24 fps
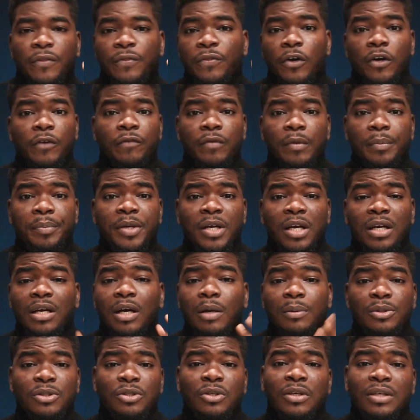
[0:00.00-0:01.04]
third VPN
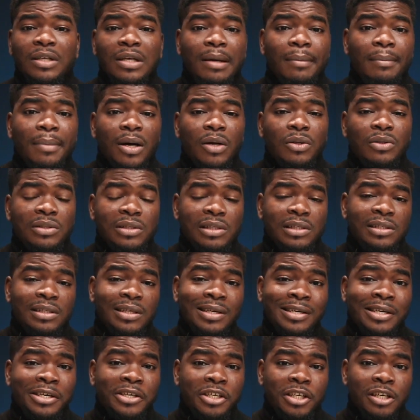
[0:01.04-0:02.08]
I'll be talking about is
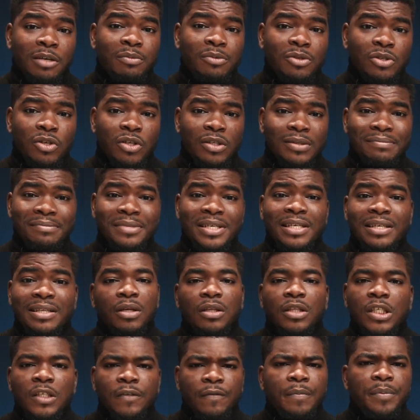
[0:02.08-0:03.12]
encrypt.me.
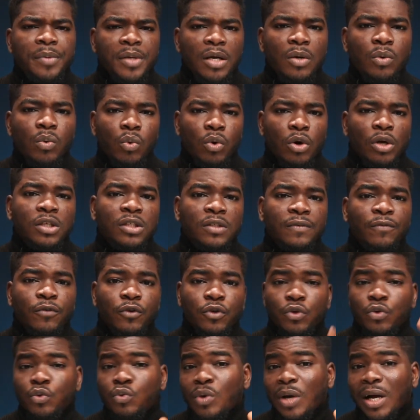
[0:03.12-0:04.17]
This VPN works for
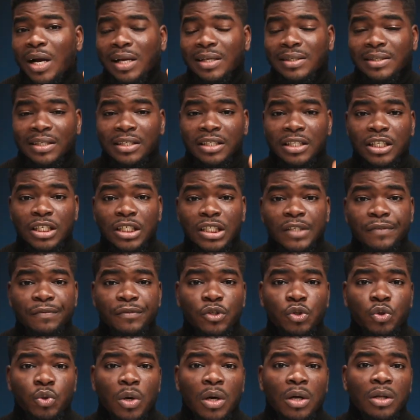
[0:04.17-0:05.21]
you as an
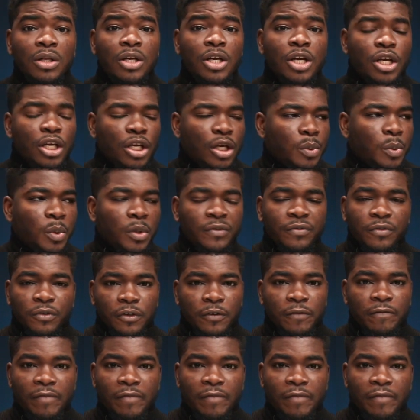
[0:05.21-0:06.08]
individual, it works for your